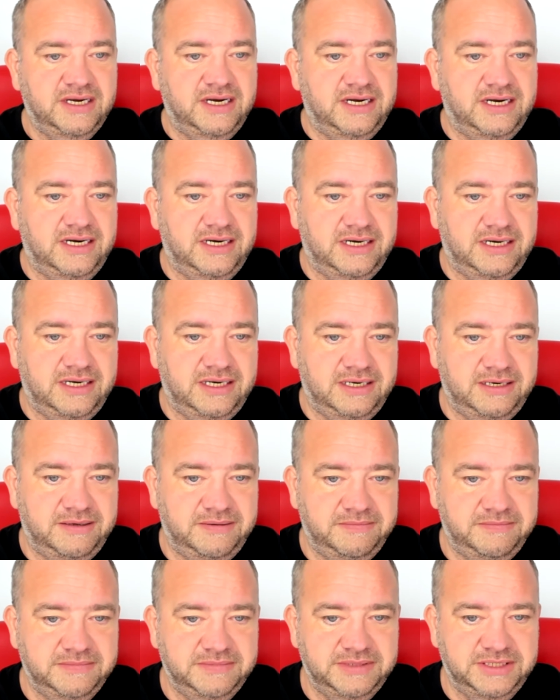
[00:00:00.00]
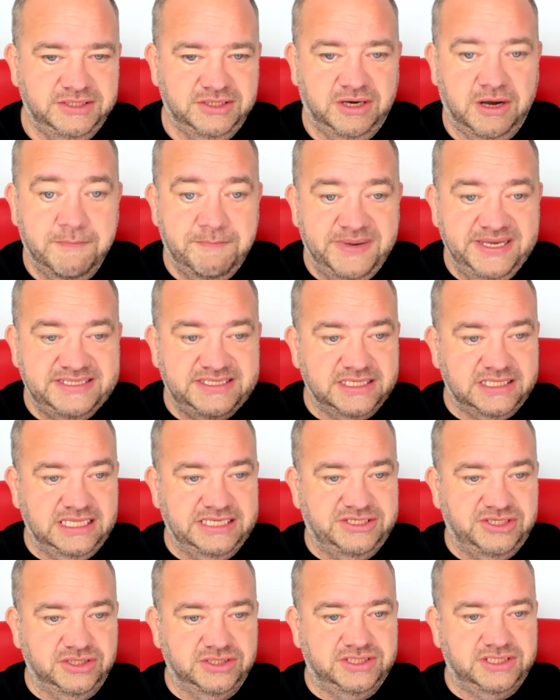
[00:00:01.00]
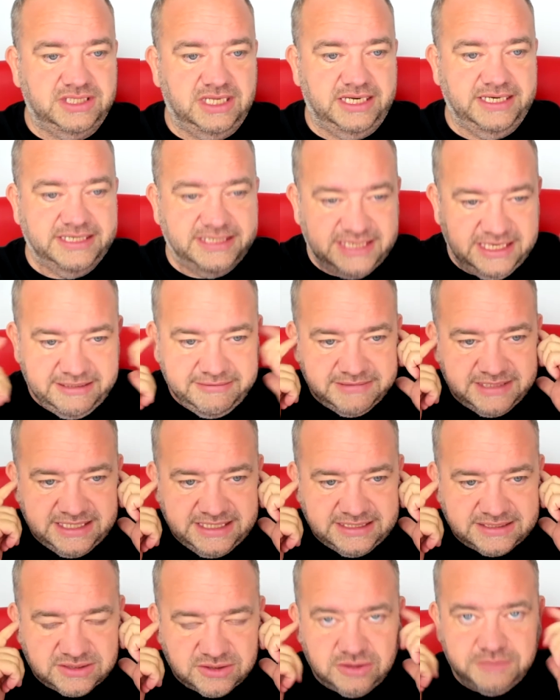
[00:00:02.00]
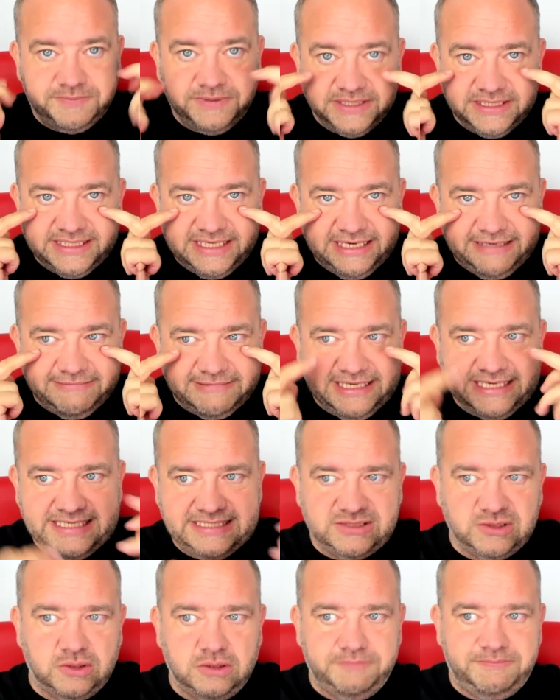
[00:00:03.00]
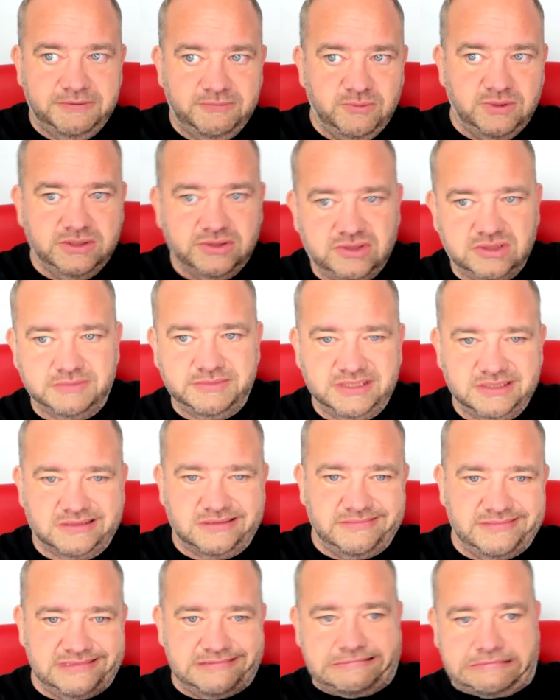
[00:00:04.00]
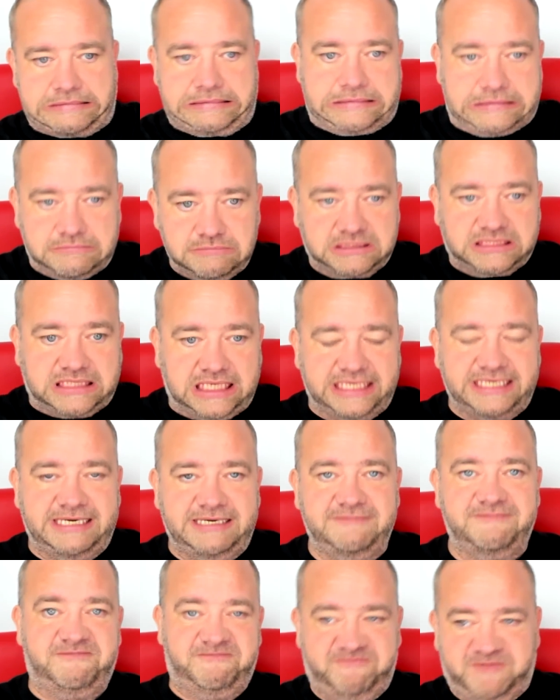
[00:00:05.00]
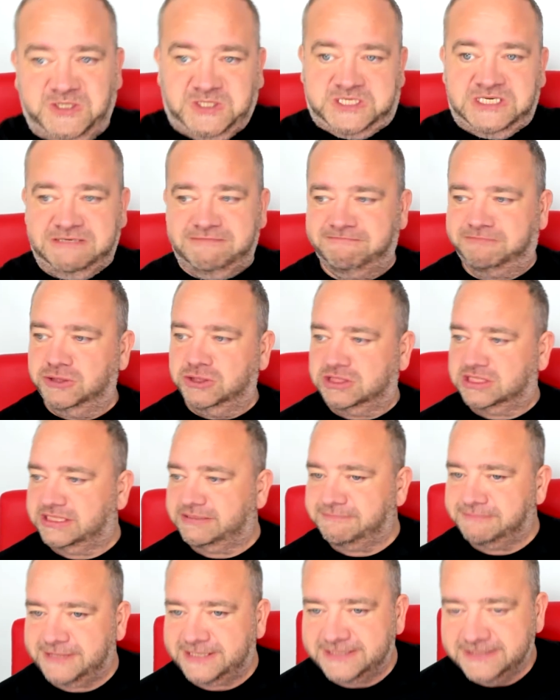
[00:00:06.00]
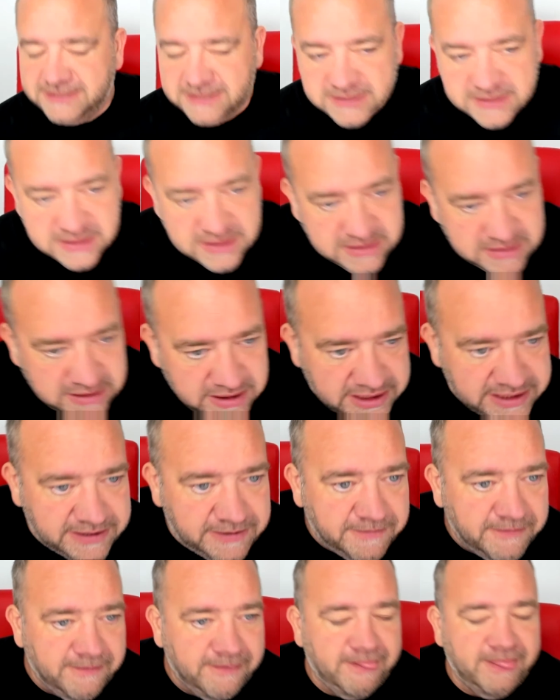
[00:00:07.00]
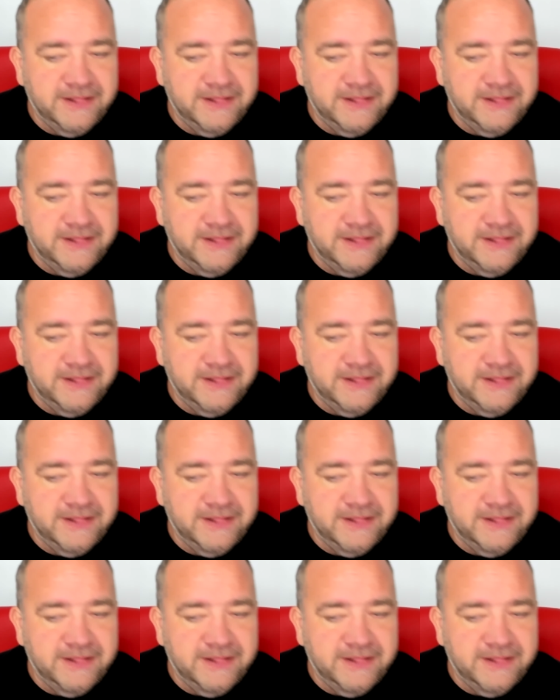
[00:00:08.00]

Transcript: Um, you know, and basically just like keep these open, keep these open. Will summer come out? You know what I'm saying? Fucking buzzing, man. Right?